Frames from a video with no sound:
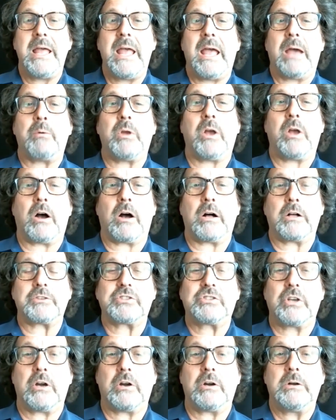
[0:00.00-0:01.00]
And we
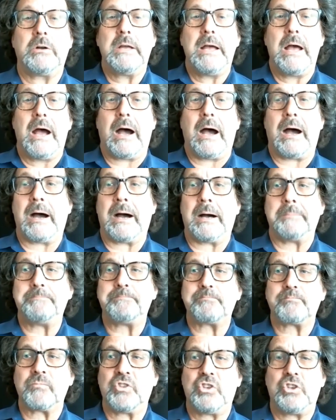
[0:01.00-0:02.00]
also um,
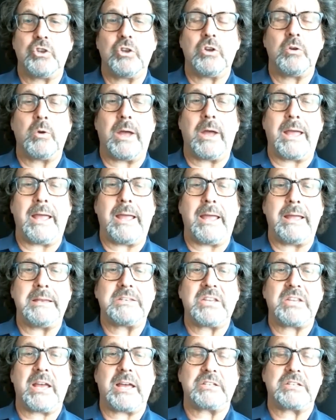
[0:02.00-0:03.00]
do a
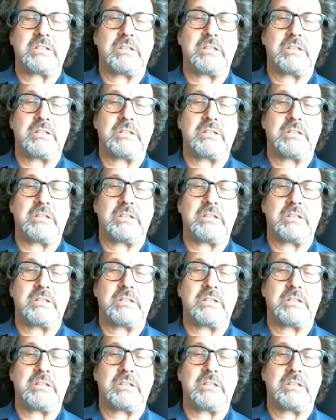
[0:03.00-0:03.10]
test,